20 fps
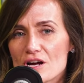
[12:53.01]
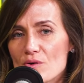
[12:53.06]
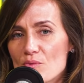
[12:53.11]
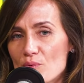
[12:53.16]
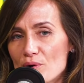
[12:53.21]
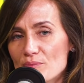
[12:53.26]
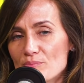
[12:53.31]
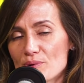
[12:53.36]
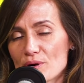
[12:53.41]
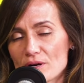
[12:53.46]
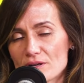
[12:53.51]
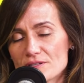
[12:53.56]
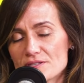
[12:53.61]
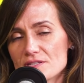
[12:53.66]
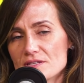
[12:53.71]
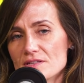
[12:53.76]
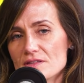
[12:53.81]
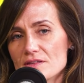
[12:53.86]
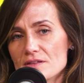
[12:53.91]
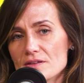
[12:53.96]
not one
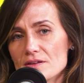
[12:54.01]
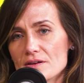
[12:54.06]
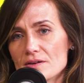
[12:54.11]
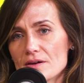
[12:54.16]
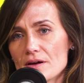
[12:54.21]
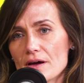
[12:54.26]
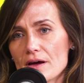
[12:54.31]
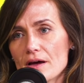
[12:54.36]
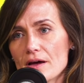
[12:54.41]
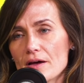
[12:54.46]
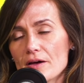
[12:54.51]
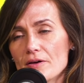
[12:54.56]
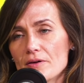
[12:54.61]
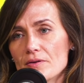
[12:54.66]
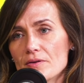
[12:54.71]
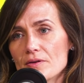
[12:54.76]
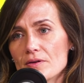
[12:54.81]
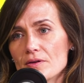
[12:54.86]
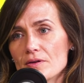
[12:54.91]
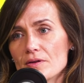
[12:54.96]
person that
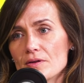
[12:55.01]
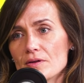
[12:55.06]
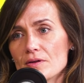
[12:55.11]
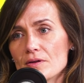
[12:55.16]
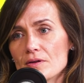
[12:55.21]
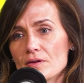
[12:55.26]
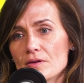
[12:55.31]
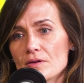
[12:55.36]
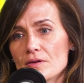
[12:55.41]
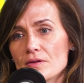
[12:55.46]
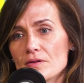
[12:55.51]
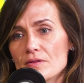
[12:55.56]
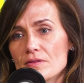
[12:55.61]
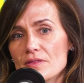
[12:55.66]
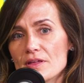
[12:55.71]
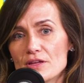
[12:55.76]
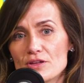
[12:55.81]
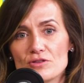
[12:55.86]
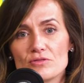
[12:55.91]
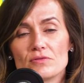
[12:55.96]

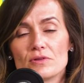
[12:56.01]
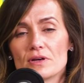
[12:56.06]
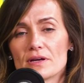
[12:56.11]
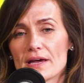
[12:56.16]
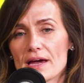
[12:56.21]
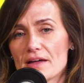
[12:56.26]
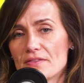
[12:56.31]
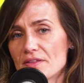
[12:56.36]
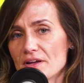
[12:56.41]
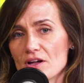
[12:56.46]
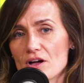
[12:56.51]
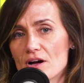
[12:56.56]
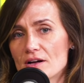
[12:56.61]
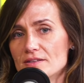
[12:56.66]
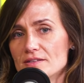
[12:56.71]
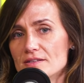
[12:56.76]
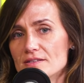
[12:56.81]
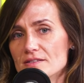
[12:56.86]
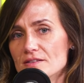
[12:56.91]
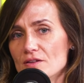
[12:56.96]
you look at that
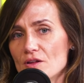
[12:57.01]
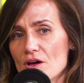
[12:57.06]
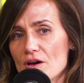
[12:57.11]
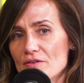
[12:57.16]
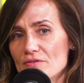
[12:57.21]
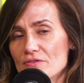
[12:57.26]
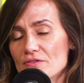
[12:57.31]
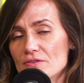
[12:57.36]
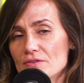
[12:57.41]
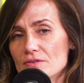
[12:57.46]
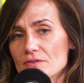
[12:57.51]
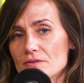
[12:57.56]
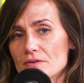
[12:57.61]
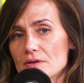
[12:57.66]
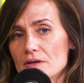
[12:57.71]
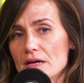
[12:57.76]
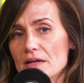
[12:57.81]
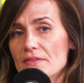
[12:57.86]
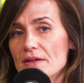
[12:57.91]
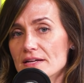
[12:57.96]
God doesn't love,
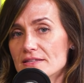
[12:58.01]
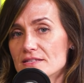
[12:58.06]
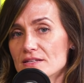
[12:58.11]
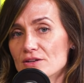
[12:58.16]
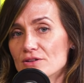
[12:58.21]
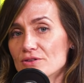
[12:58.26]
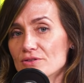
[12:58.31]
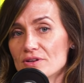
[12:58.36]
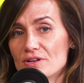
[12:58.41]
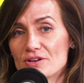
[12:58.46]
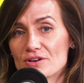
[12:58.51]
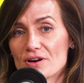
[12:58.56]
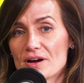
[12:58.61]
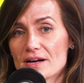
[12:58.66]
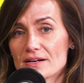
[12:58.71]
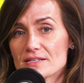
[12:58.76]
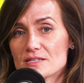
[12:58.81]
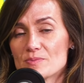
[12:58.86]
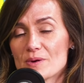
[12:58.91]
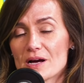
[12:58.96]
and that's including your
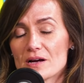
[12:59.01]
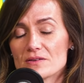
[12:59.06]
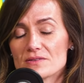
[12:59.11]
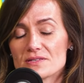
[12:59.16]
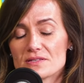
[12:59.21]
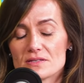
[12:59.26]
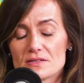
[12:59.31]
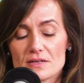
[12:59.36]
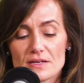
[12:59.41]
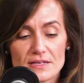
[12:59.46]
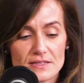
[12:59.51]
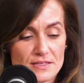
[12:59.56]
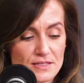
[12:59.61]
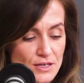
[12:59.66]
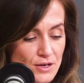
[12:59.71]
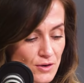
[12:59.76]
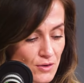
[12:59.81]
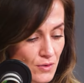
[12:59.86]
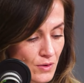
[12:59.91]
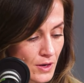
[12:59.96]
ex-spouse. And
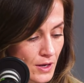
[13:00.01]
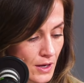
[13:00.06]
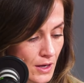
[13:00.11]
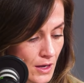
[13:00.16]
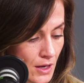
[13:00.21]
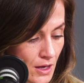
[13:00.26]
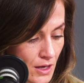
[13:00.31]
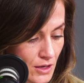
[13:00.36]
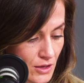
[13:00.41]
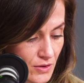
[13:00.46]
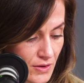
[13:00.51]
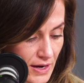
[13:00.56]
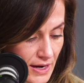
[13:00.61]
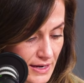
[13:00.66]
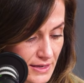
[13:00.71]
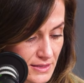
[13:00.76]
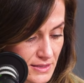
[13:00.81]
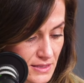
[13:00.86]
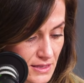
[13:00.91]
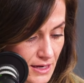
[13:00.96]
so you
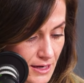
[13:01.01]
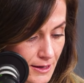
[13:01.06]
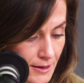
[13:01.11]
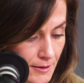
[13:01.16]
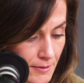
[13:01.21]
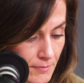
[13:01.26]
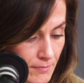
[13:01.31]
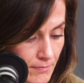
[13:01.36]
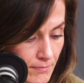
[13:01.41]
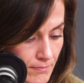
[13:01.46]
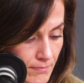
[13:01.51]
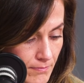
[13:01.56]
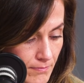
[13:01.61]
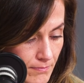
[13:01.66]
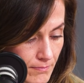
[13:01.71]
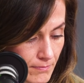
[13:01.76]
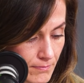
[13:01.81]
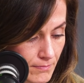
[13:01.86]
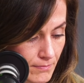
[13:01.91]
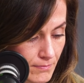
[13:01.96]
guys,
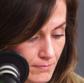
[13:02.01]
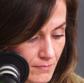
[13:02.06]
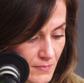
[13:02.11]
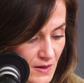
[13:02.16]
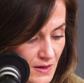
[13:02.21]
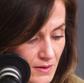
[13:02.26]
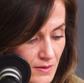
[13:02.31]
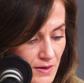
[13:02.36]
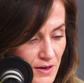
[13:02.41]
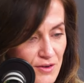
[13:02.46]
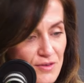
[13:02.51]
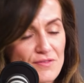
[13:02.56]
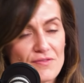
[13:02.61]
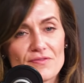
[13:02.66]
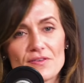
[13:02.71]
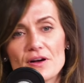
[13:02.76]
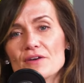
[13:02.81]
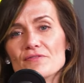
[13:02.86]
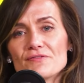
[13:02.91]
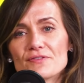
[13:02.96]

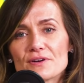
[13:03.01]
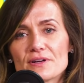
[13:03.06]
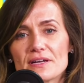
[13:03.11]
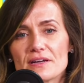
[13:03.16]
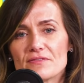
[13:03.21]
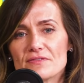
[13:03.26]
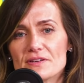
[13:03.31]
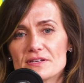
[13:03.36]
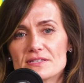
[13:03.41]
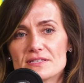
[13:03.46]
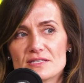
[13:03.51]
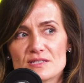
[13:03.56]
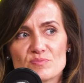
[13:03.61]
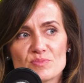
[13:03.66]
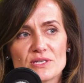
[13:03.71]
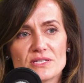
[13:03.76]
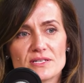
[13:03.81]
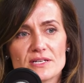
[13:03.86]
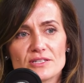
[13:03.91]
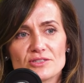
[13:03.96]
unforgiveness is
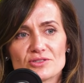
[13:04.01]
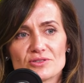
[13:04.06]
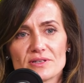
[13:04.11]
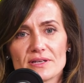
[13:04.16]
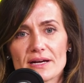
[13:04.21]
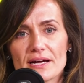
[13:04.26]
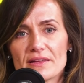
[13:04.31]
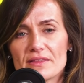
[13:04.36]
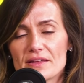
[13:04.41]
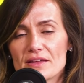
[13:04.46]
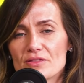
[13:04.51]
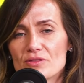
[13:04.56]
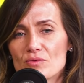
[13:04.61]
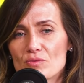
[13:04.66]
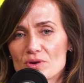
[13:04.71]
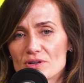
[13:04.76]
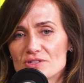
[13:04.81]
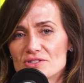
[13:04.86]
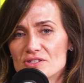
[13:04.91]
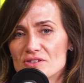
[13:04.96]
potentially, I think, the
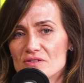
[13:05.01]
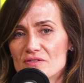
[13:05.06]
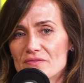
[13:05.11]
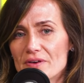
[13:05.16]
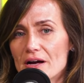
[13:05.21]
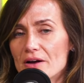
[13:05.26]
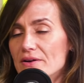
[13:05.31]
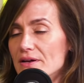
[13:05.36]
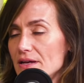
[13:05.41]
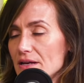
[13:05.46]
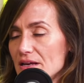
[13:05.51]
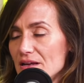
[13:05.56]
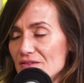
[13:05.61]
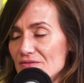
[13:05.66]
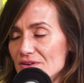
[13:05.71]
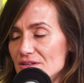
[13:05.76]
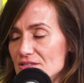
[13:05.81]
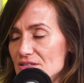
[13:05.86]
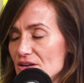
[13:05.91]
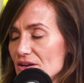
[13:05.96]
worst inner vow any
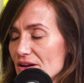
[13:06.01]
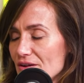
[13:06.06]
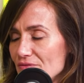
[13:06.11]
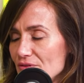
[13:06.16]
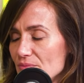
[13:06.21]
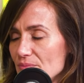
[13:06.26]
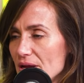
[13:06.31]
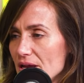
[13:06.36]
of us could ever